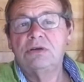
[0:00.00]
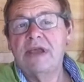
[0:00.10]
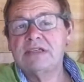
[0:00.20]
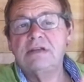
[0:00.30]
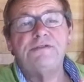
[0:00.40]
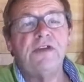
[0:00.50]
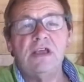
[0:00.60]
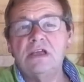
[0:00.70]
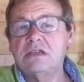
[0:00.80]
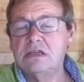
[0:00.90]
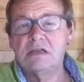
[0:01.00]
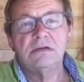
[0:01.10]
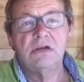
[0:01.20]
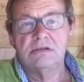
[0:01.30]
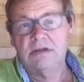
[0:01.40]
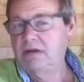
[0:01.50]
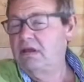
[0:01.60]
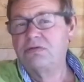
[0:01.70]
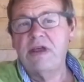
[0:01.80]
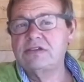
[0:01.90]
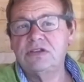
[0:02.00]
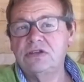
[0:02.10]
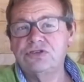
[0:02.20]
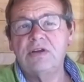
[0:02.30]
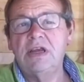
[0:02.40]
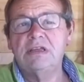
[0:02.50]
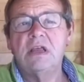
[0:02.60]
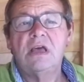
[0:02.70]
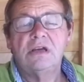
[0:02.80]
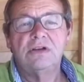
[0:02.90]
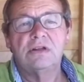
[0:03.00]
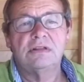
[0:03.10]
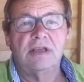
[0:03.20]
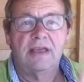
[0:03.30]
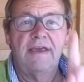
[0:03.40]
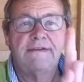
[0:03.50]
Rest of the fingers, nothing. Rest of the strings, nothing.